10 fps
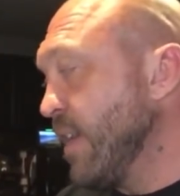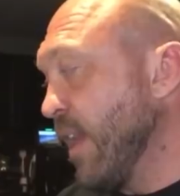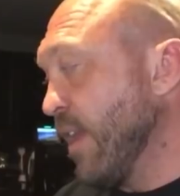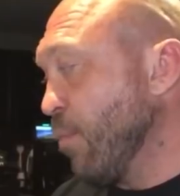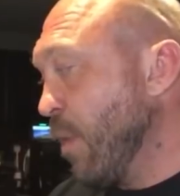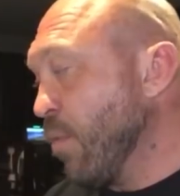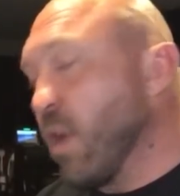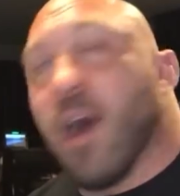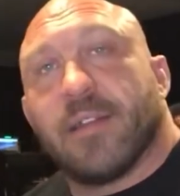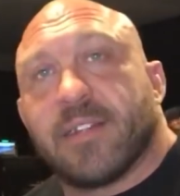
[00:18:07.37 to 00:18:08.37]
And we will
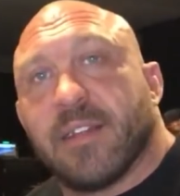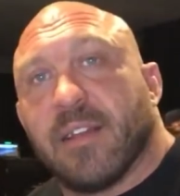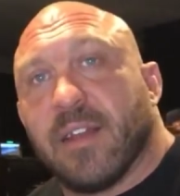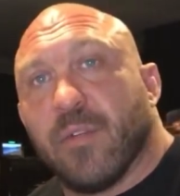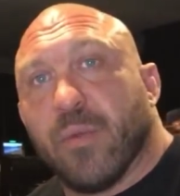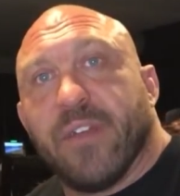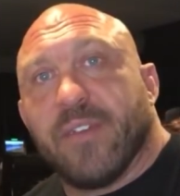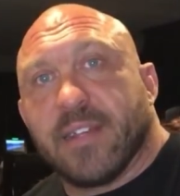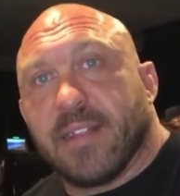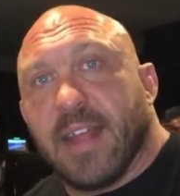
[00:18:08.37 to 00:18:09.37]
constantly
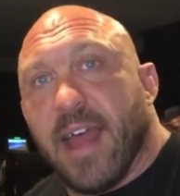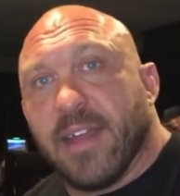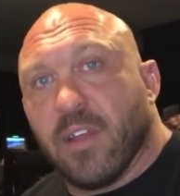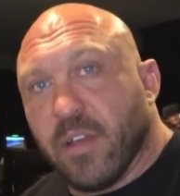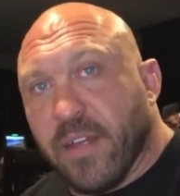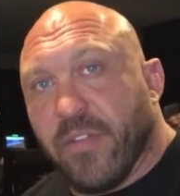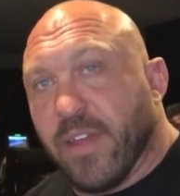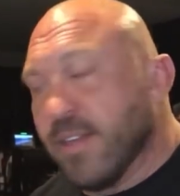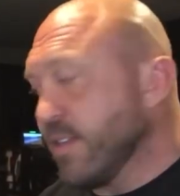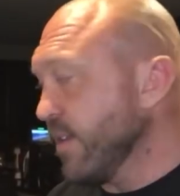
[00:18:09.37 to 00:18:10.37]
revisit that and look at
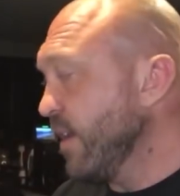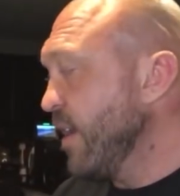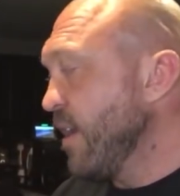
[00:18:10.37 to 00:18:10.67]
things and